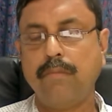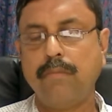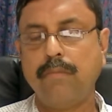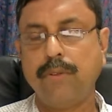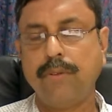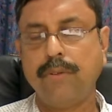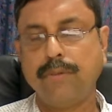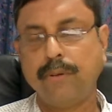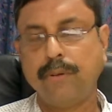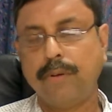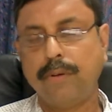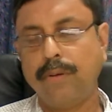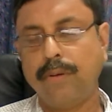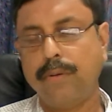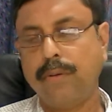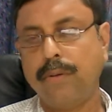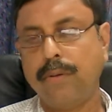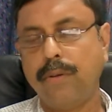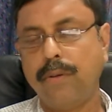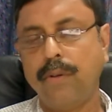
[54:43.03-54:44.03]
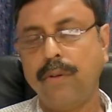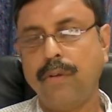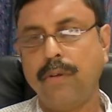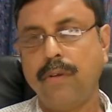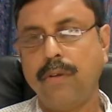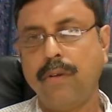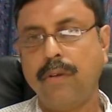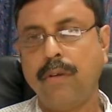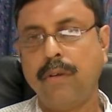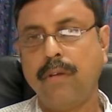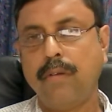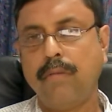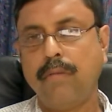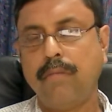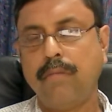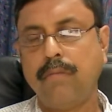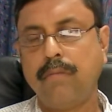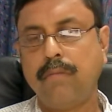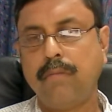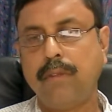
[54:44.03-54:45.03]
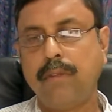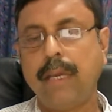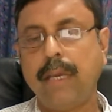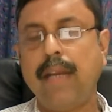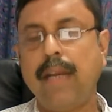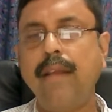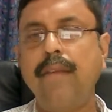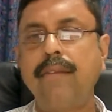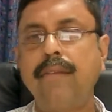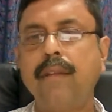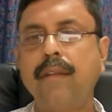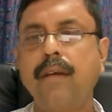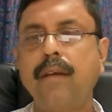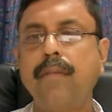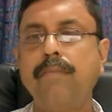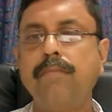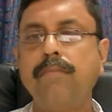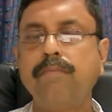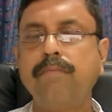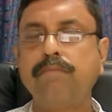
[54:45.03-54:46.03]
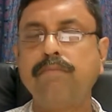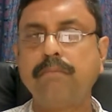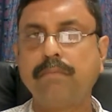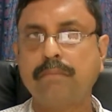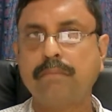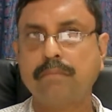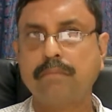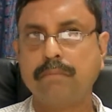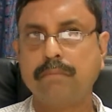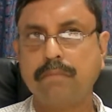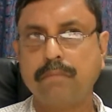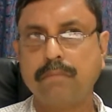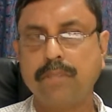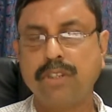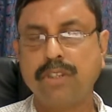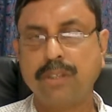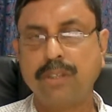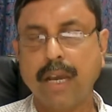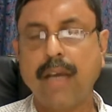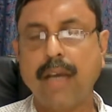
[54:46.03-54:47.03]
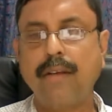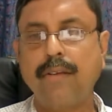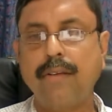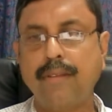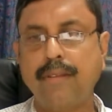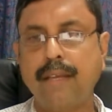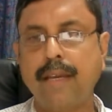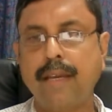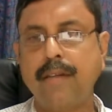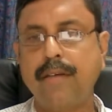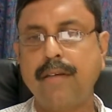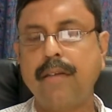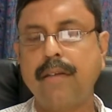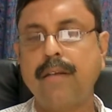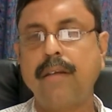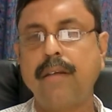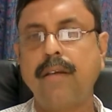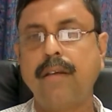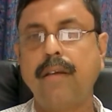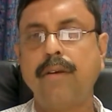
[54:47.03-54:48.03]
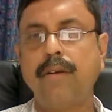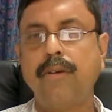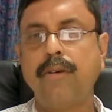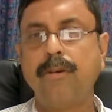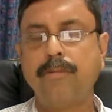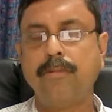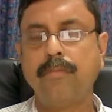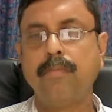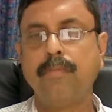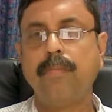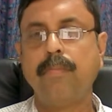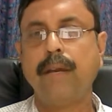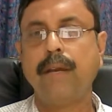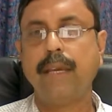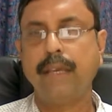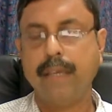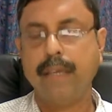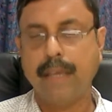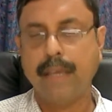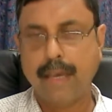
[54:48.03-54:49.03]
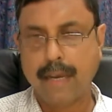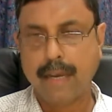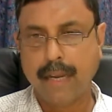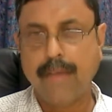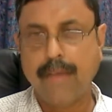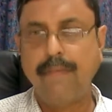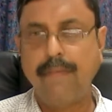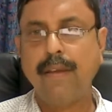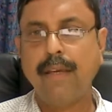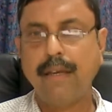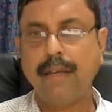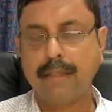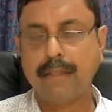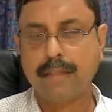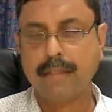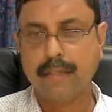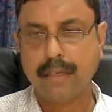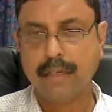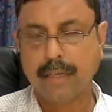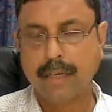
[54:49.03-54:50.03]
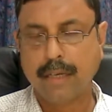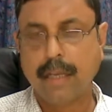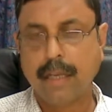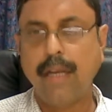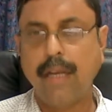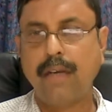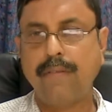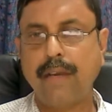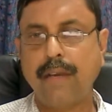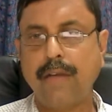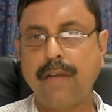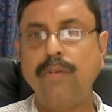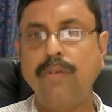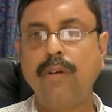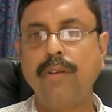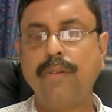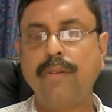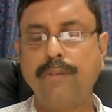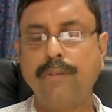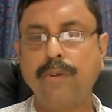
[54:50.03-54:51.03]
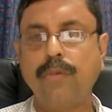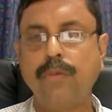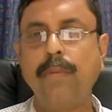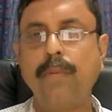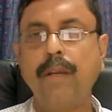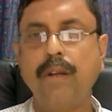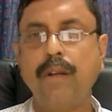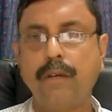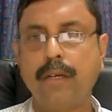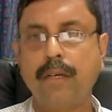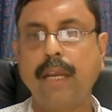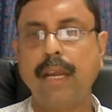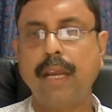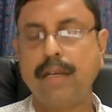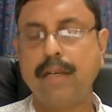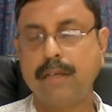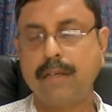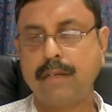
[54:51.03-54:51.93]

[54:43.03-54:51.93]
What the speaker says: So there is a chance that by arriving at the correct value also you may not get